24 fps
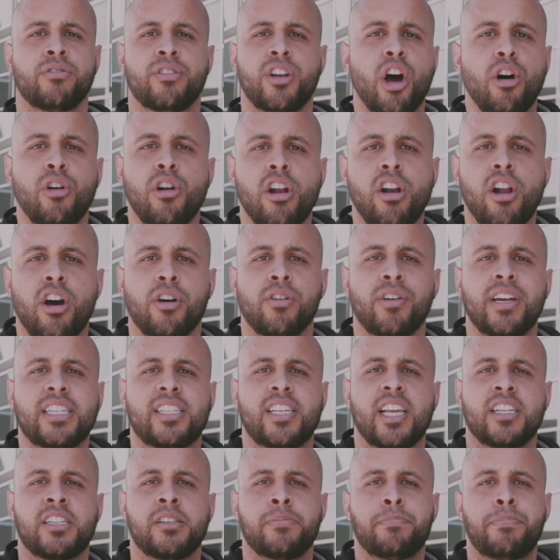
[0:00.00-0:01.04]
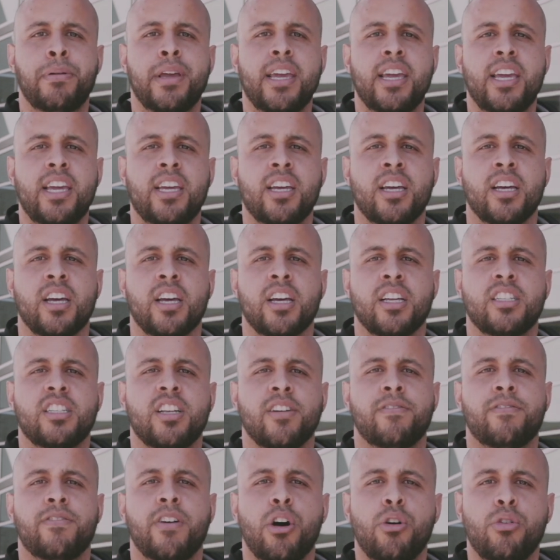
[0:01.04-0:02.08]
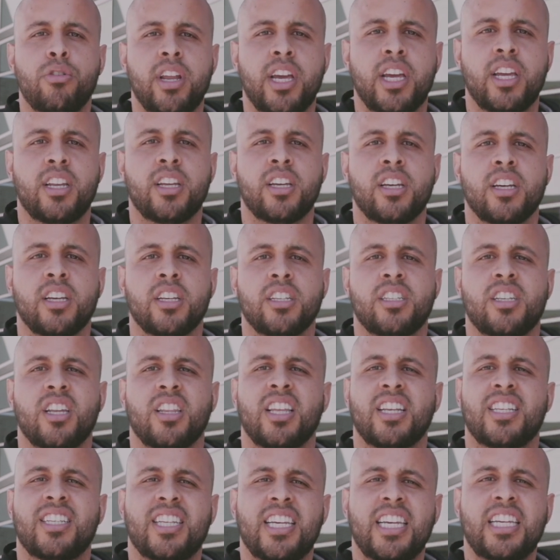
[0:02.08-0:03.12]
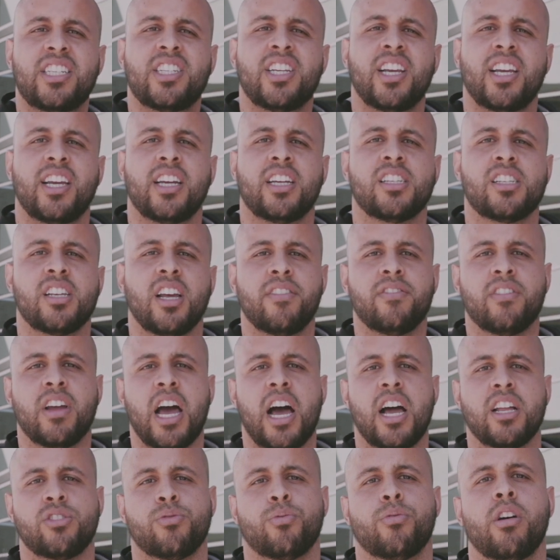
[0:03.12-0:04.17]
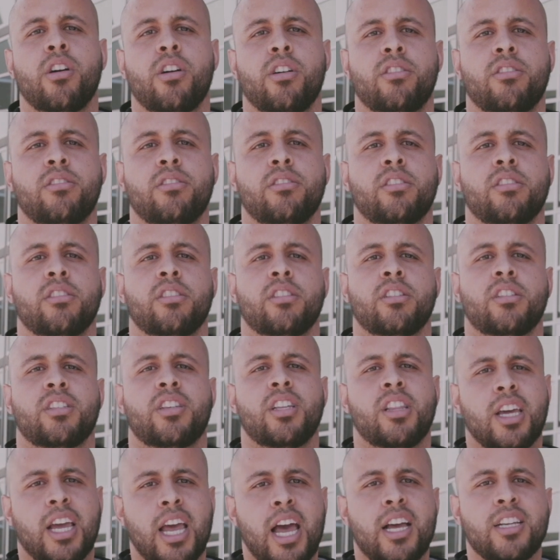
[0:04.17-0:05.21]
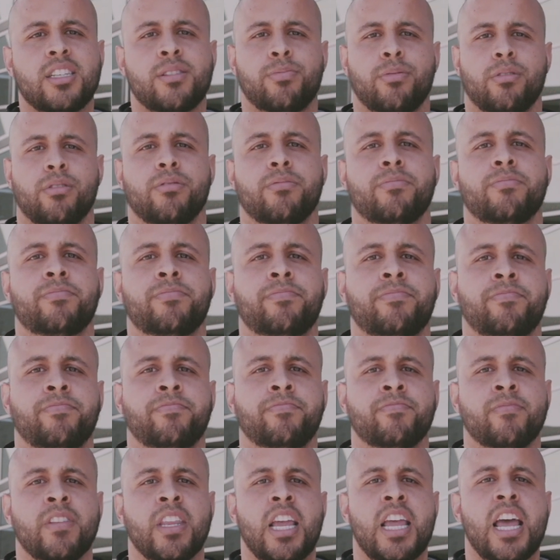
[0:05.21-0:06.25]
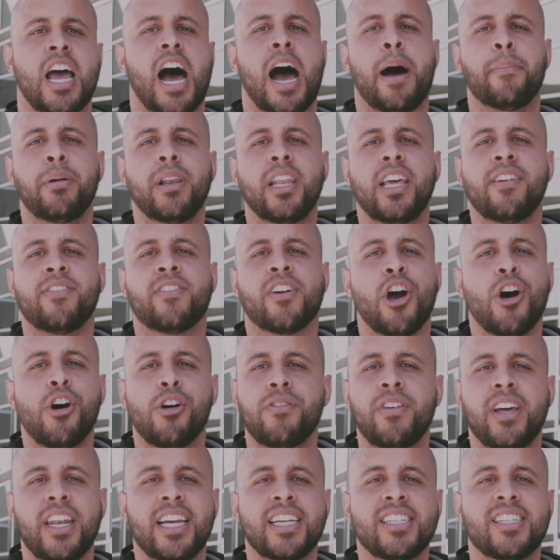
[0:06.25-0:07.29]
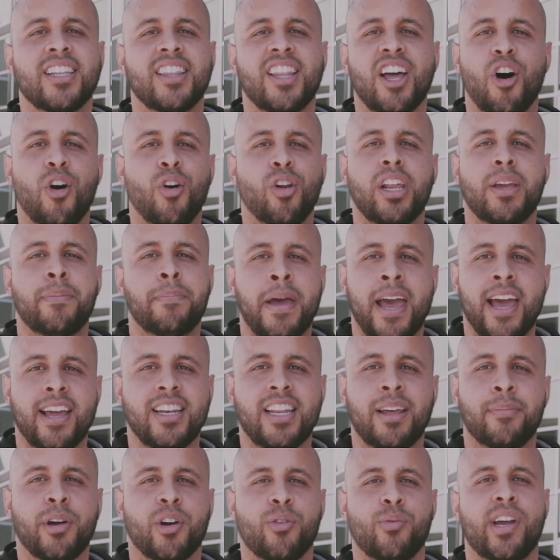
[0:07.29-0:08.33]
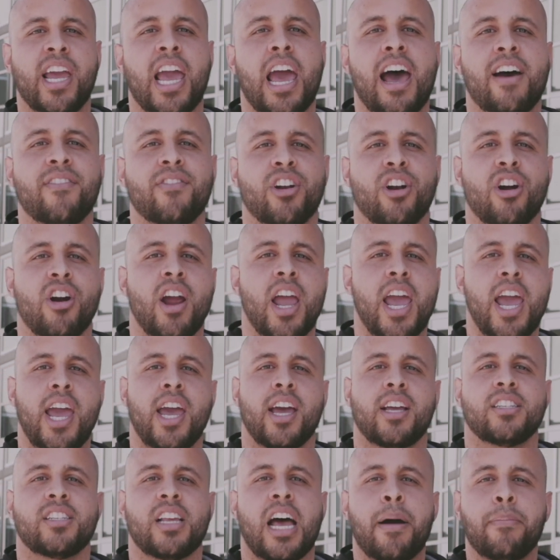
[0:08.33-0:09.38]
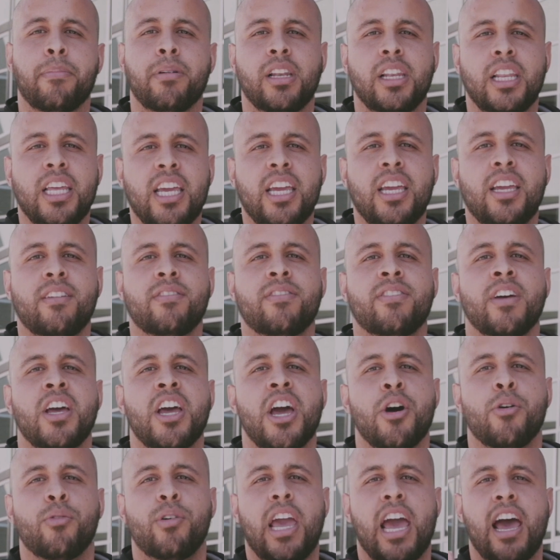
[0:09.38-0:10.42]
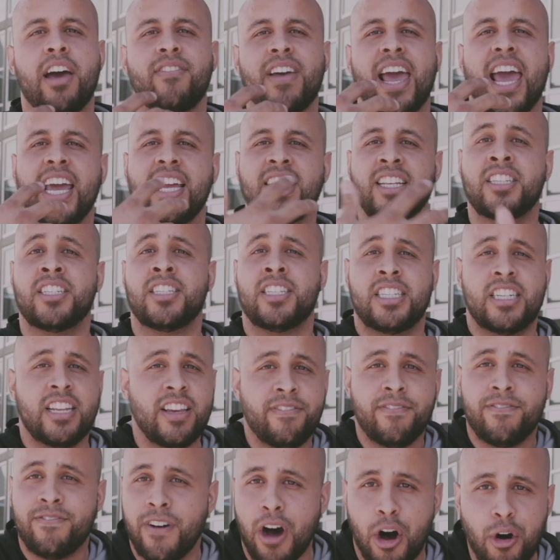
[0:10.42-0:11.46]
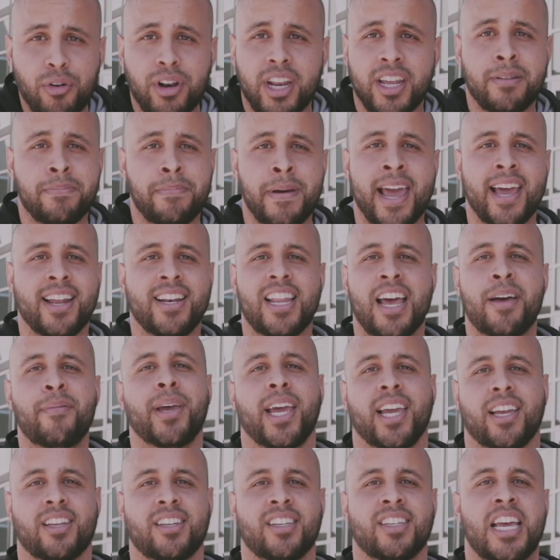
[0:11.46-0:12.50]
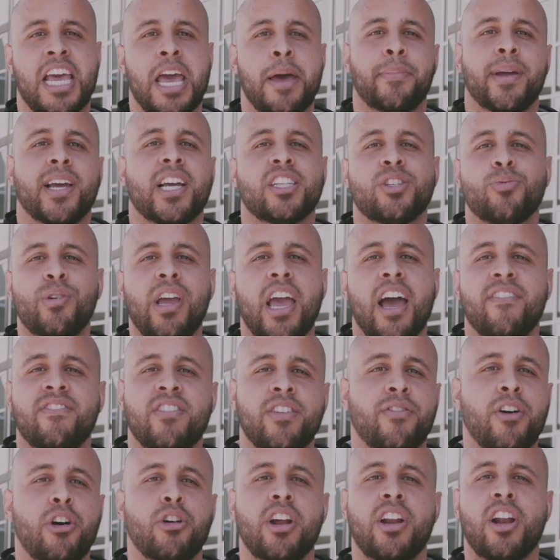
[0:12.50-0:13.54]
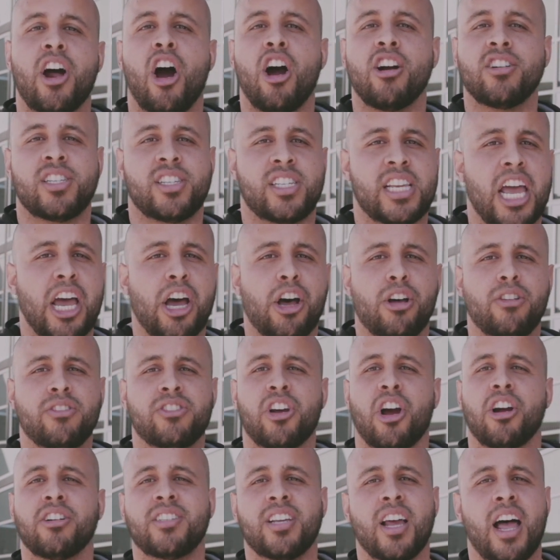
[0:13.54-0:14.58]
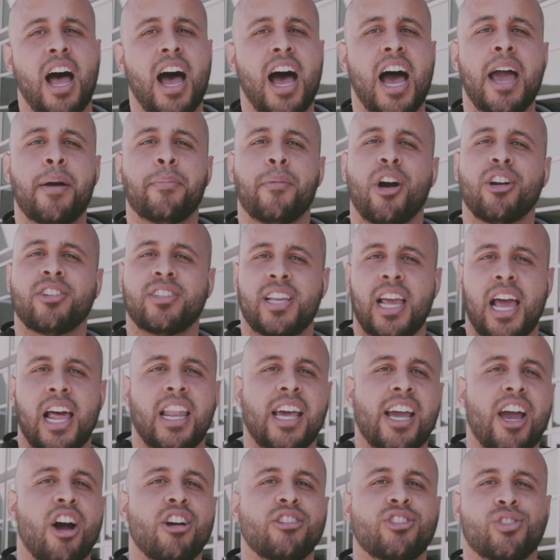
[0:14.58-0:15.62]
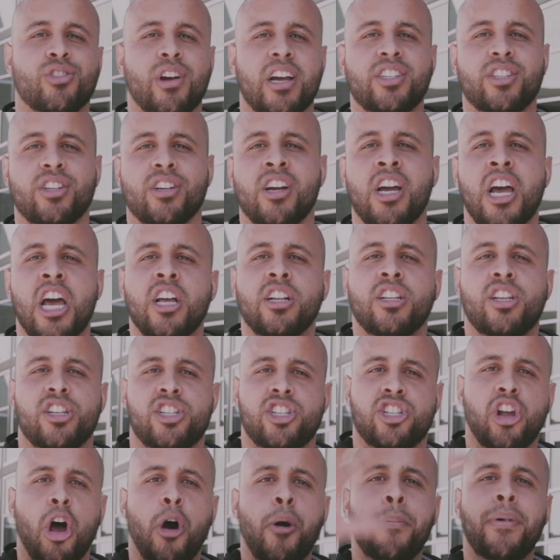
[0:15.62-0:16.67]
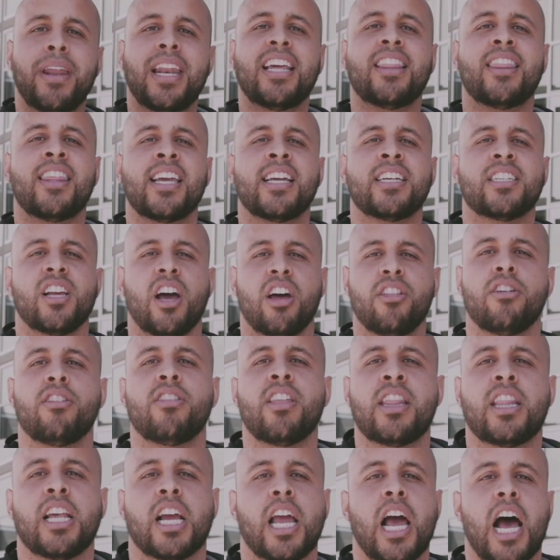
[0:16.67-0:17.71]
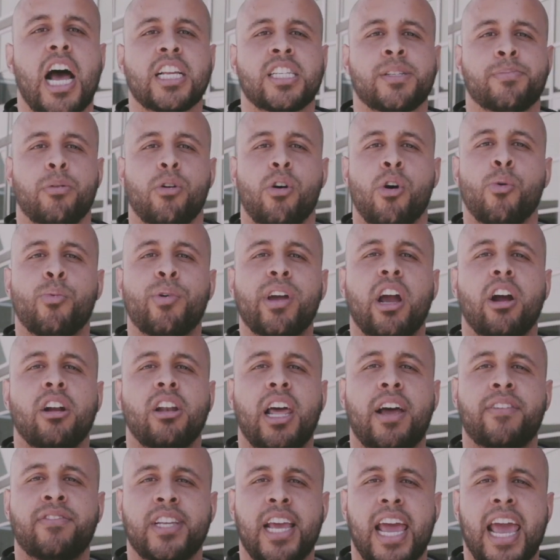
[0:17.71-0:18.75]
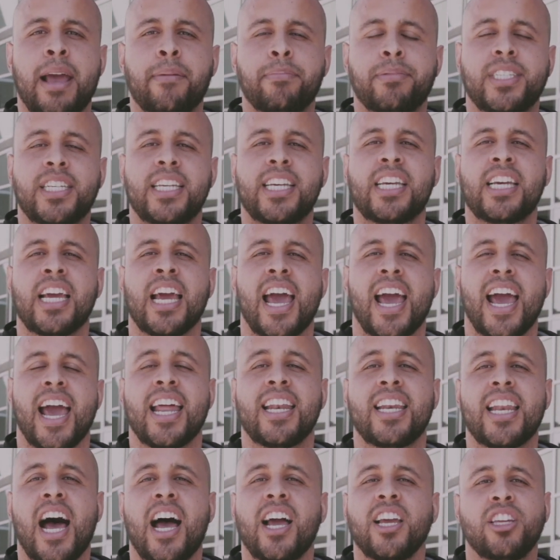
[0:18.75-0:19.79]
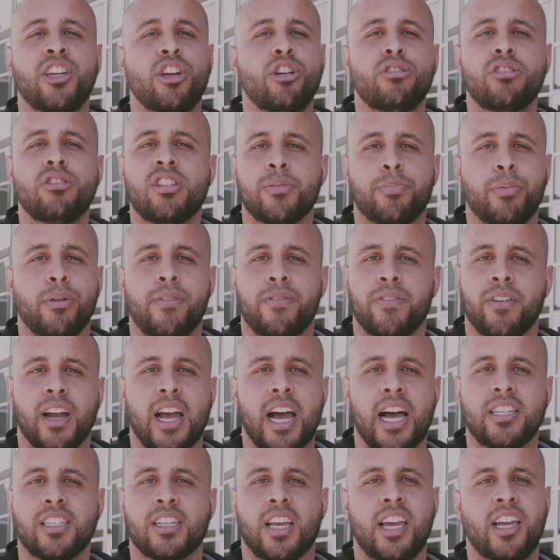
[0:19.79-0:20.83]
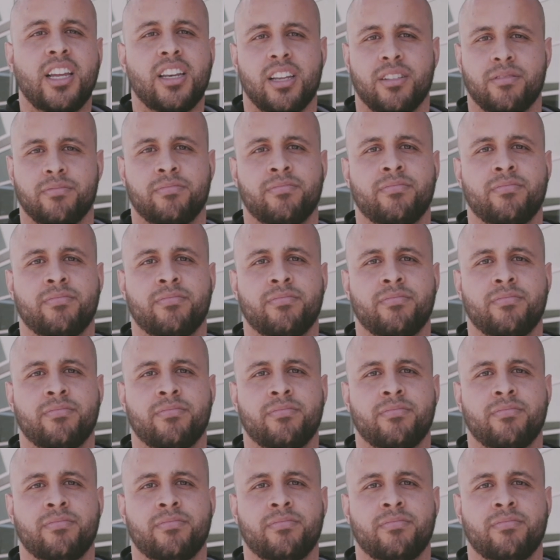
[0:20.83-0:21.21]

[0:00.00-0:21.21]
No. It says be devoted to the teachings of God's word, to the gospel. I believe COVID isn't the only pandemic we have on our hands. I believe we have a devoted pandemic because we have devoted ourselves, our time, our talent, our treasure to so many things other than the gospel, and we are left empty and not usable for God's kingdom.